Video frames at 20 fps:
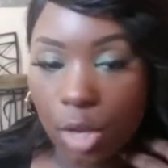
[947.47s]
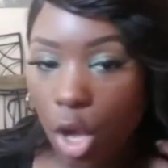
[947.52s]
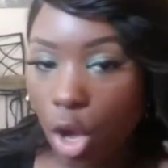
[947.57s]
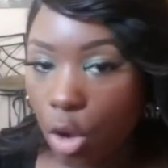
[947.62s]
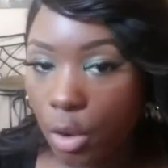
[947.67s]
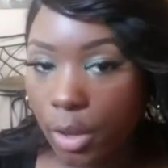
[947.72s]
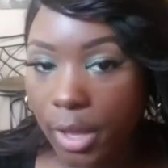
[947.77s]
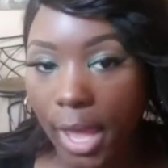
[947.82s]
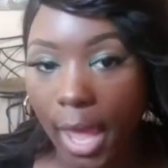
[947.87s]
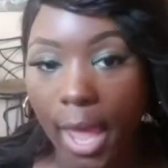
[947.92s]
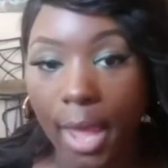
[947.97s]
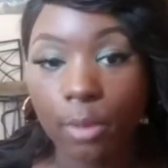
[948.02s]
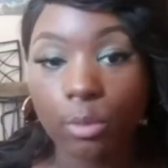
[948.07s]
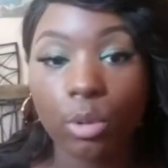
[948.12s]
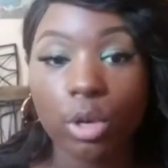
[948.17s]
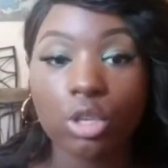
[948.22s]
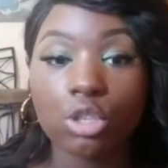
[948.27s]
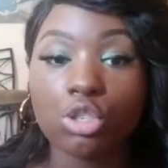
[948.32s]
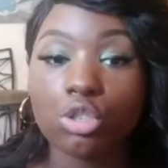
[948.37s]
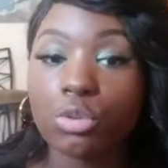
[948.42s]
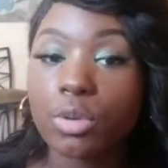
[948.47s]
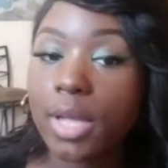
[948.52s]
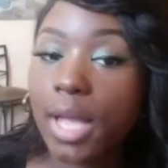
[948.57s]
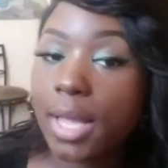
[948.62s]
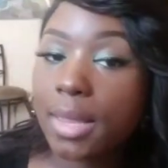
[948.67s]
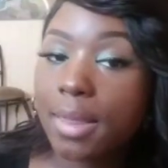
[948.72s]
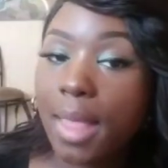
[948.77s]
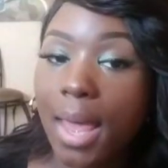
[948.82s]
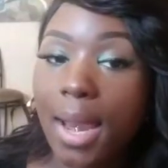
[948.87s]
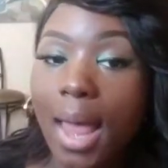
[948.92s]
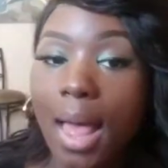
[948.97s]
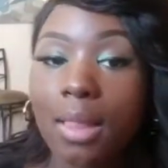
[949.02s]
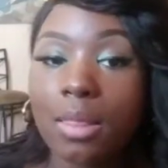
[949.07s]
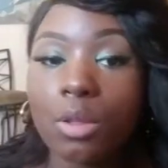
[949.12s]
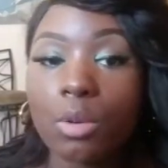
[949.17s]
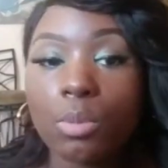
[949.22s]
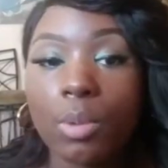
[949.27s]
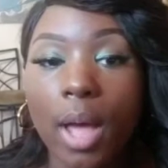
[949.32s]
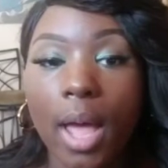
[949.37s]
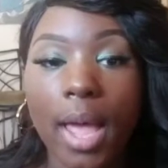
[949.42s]
Okay, once you get that out
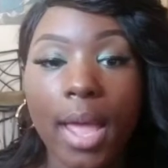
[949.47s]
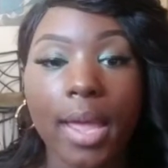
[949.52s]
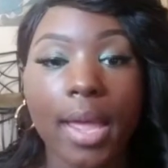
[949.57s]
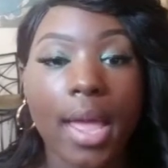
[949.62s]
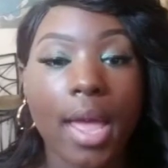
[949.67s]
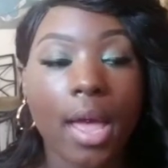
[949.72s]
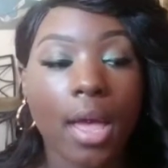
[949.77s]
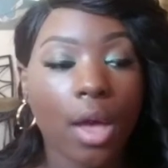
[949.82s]
the way,